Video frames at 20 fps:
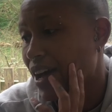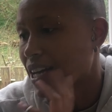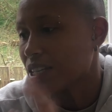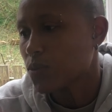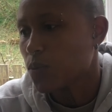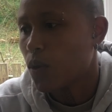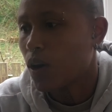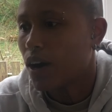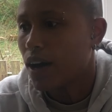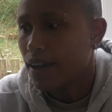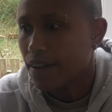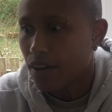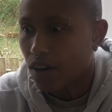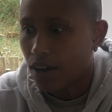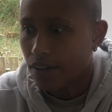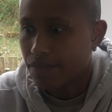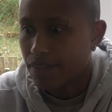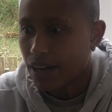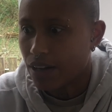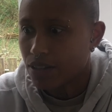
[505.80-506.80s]
why I
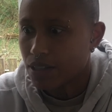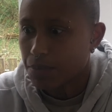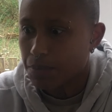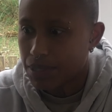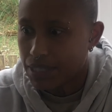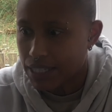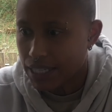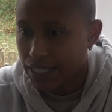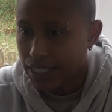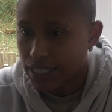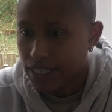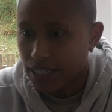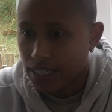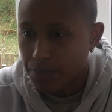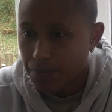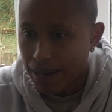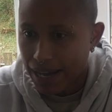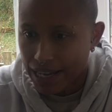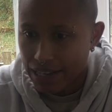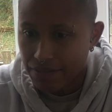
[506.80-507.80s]
found it particularly
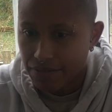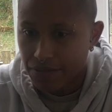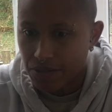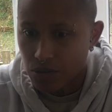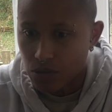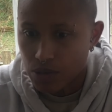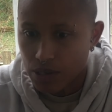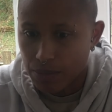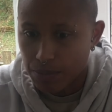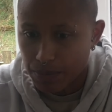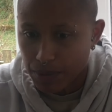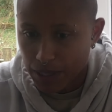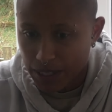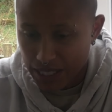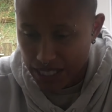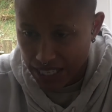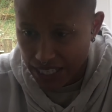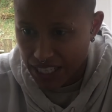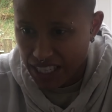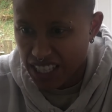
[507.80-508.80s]
painful and
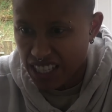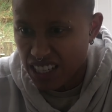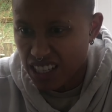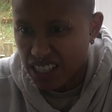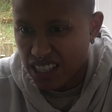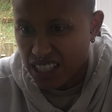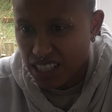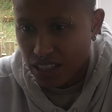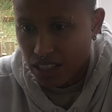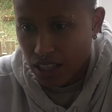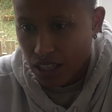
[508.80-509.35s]
particularly,